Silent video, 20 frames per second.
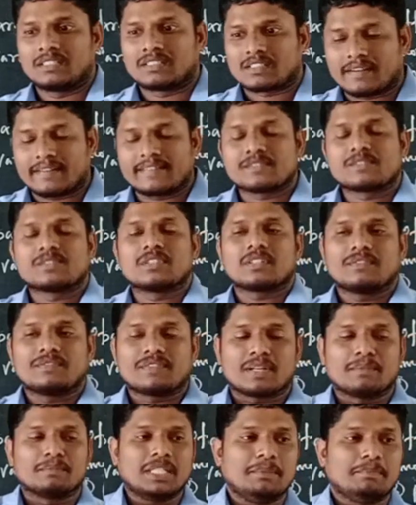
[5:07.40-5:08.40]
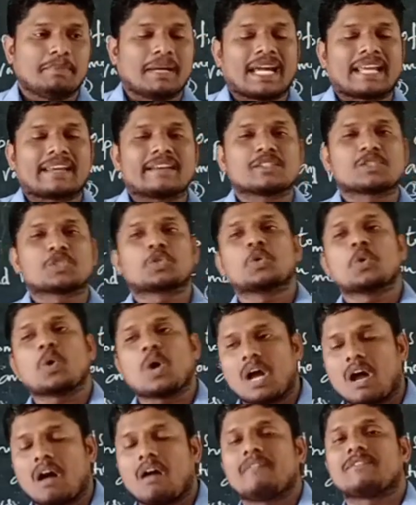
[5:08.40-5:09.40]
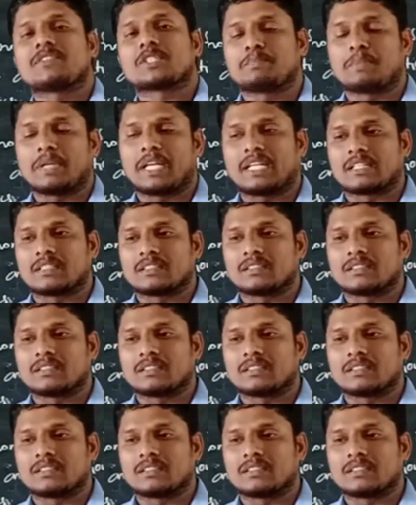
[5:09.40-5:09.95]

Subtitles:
transfer from the parents to offspring?